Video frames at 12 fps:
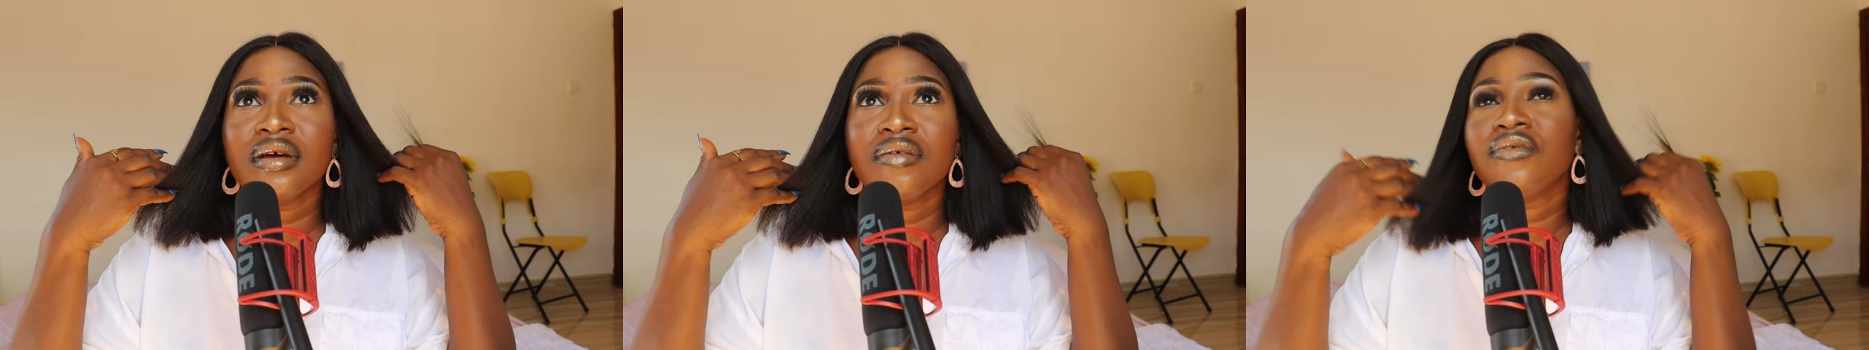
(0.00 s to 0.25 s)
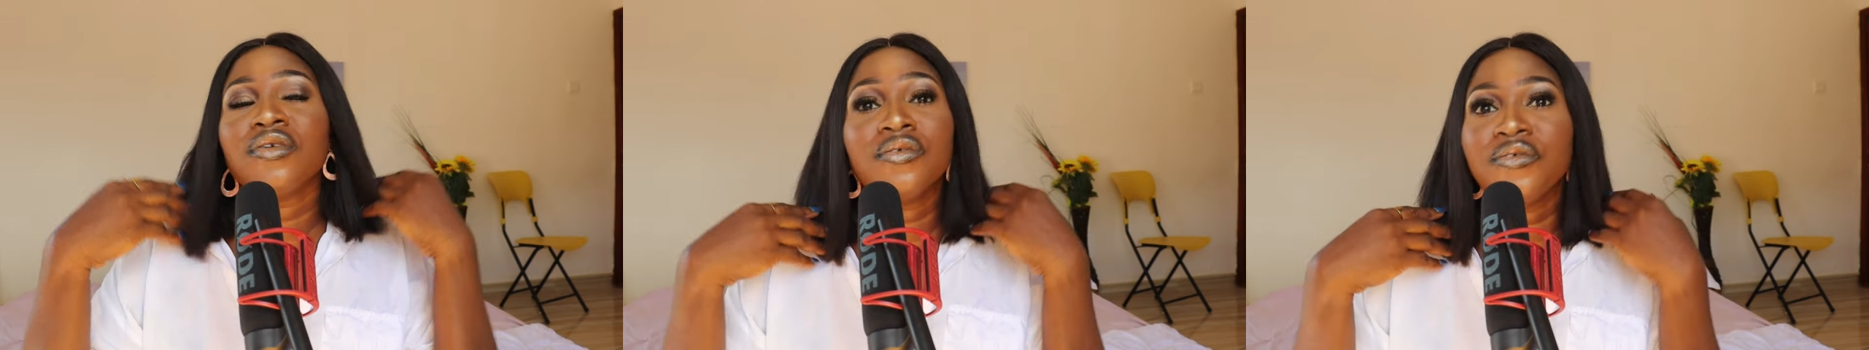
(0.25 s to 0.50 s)

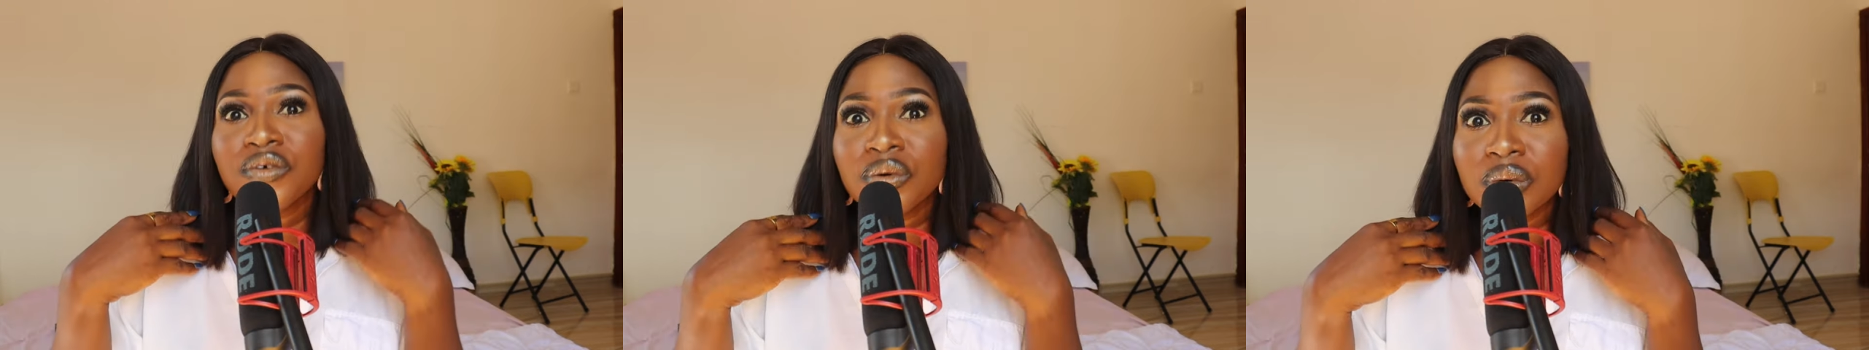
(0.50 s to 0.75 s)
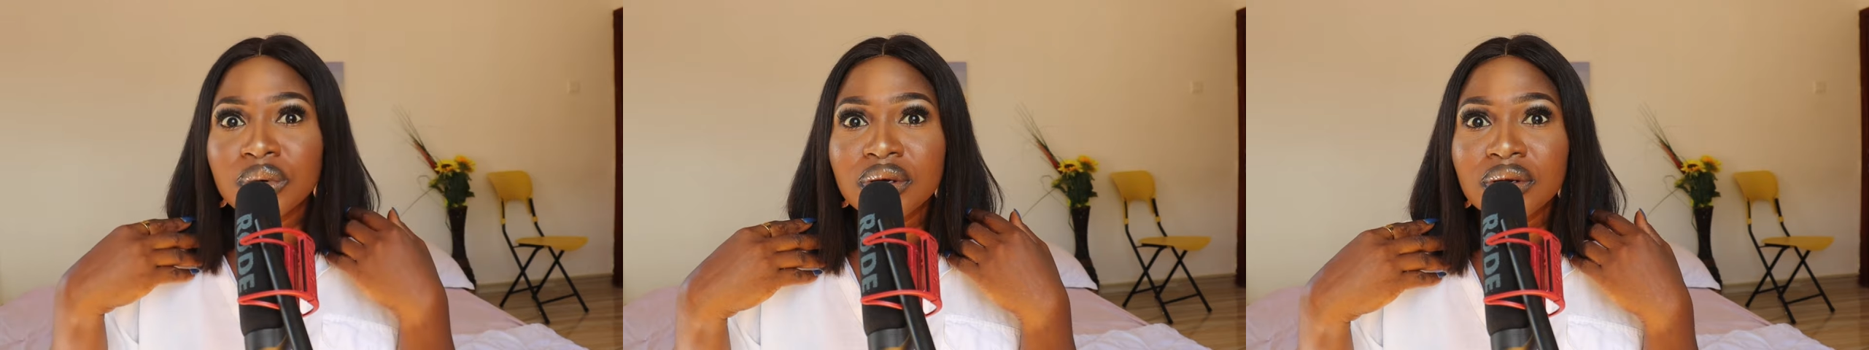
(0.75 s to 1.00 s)
For
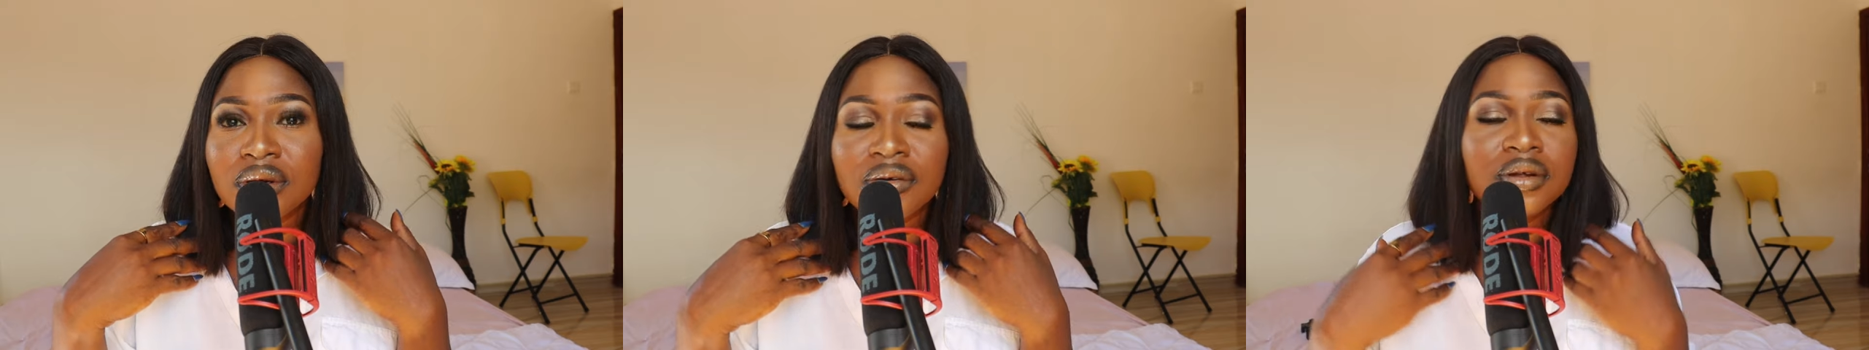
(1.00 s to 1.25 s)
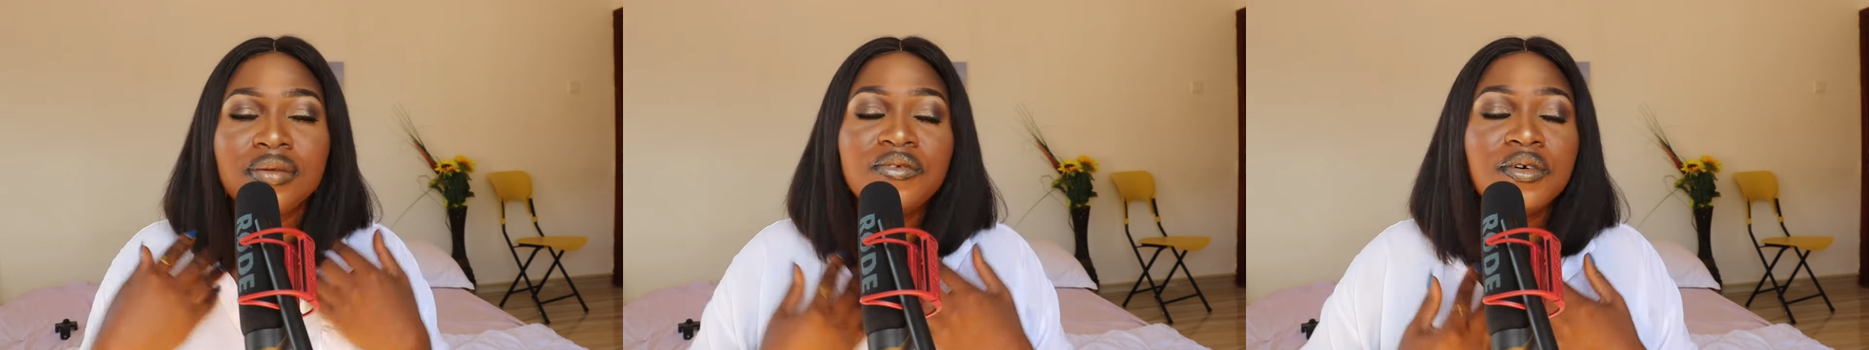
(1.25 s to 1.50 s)
food,
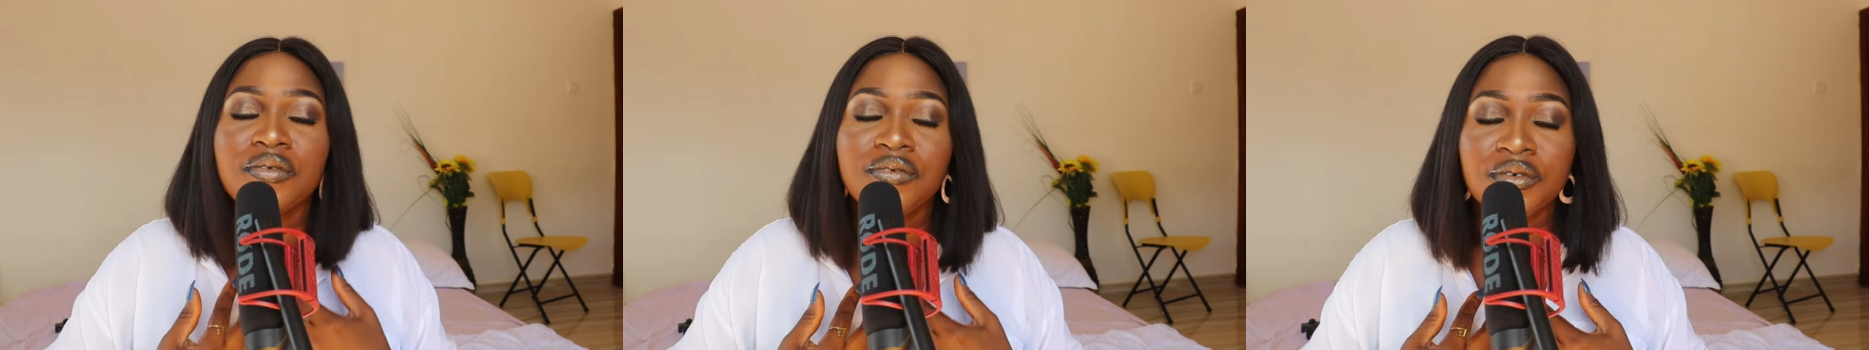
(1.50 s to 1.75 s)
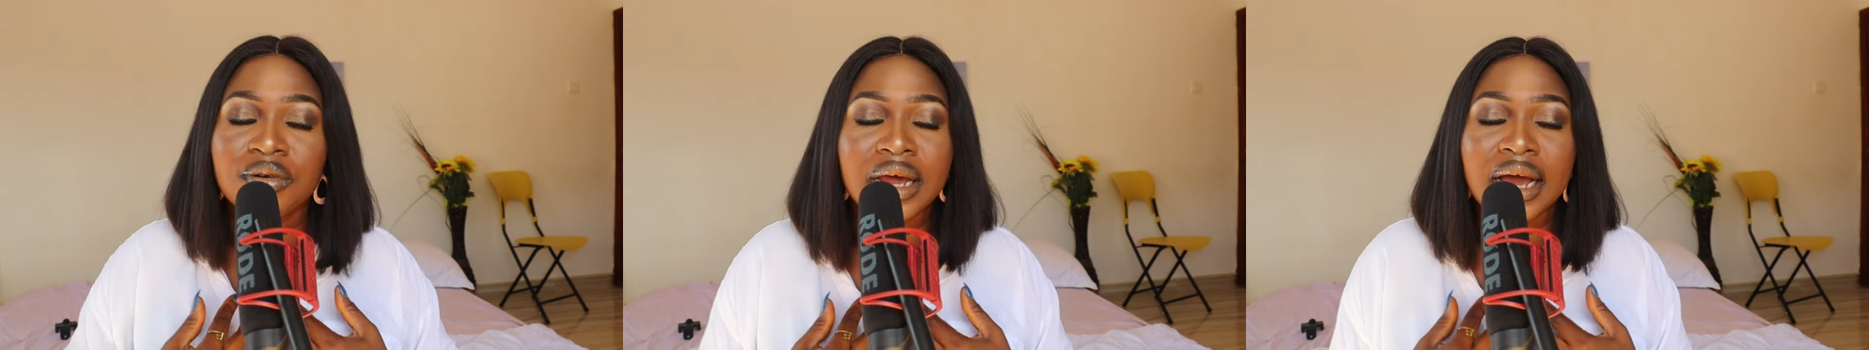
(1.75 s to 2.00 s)
for food,